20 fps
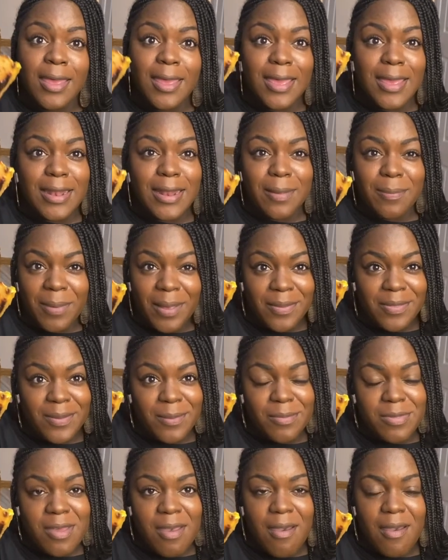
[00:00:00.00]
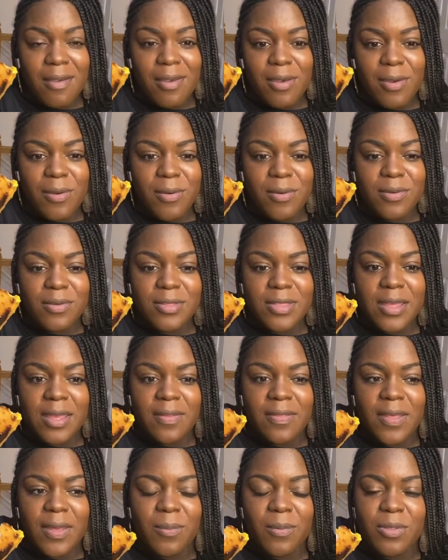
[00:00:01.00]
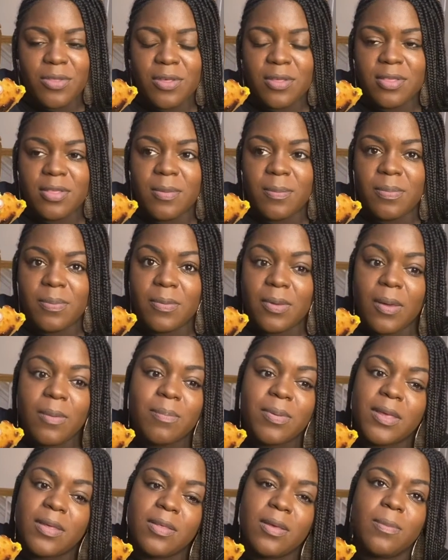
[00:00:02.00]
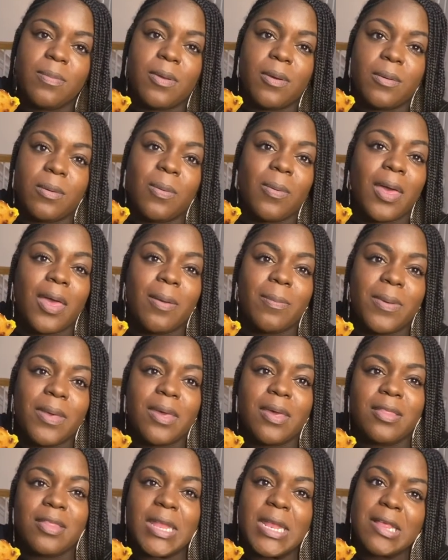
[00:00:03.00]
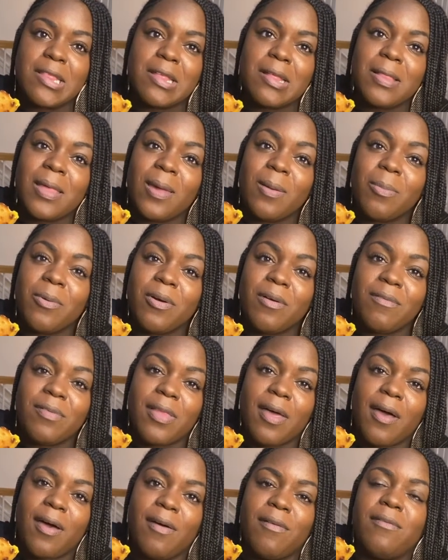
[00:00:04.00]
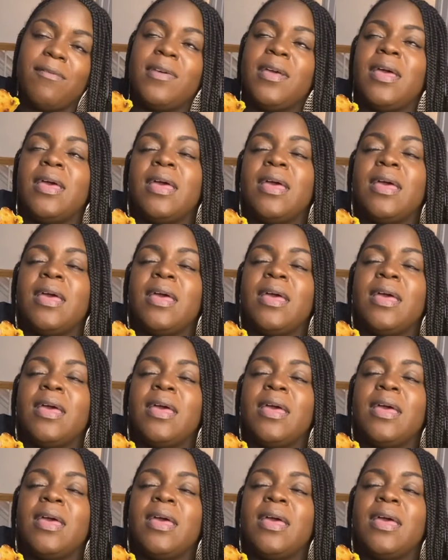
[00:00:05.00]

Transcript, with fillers: and I made them tacos and they were just completely blown away because it is a labor of love.